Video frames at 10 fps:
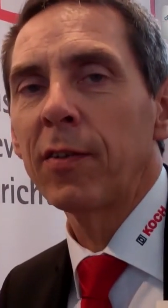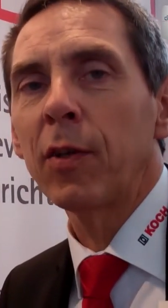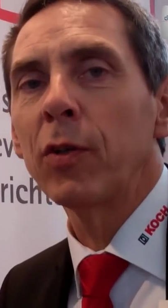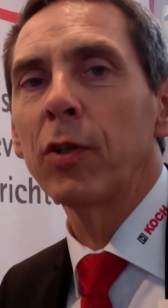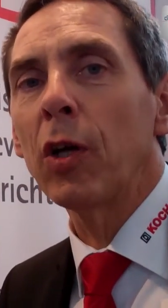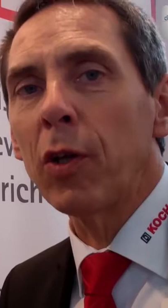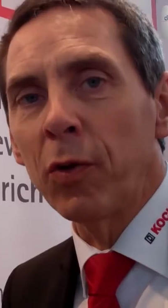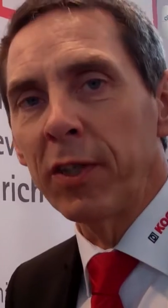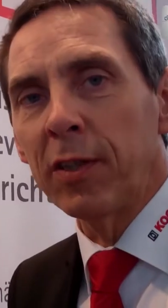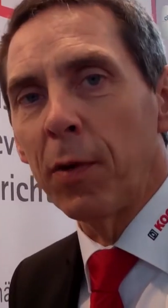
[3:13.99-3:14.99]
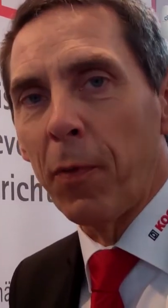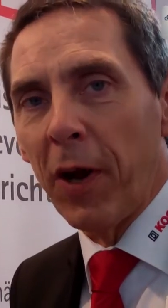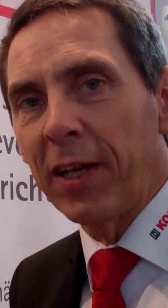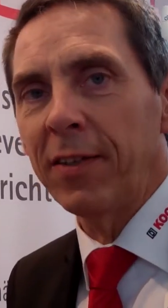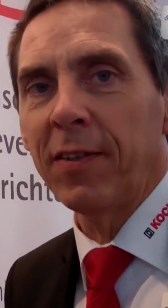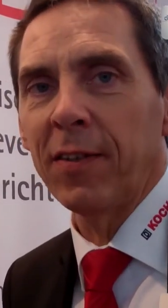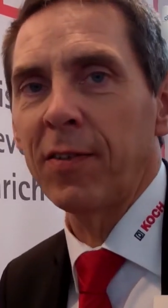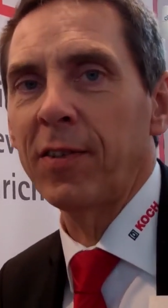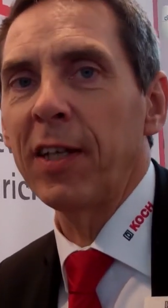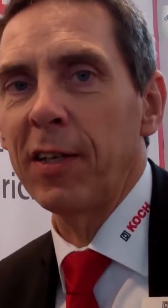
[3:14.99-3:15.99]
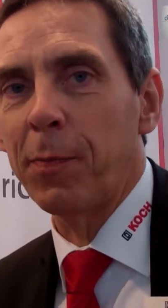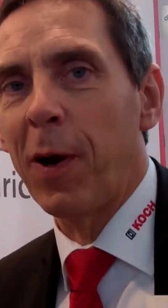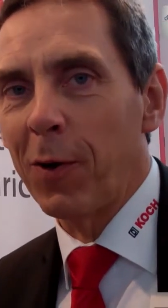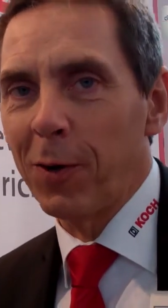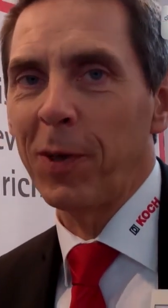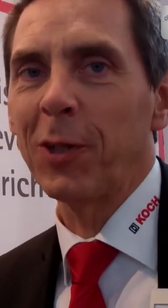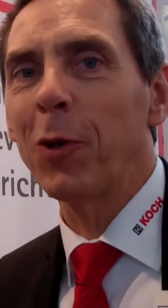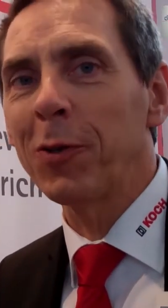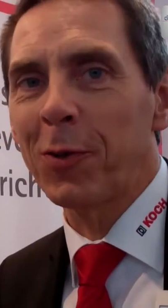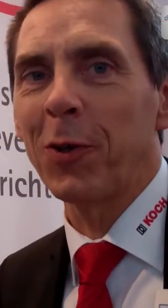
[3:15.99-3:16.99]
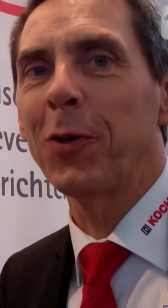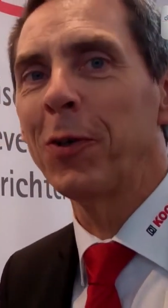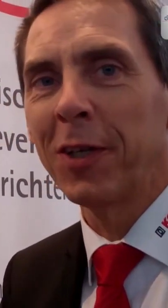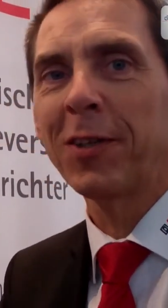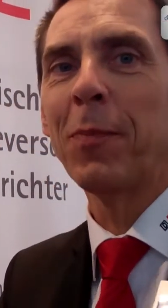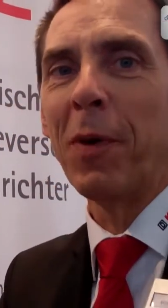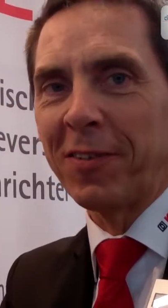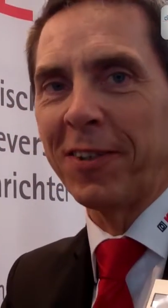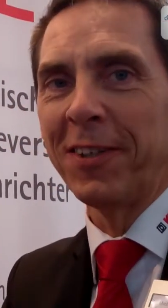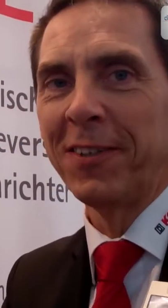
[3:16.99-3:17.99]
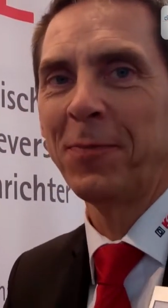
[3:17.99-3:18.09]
So not only the brain still has power, but also the muscle.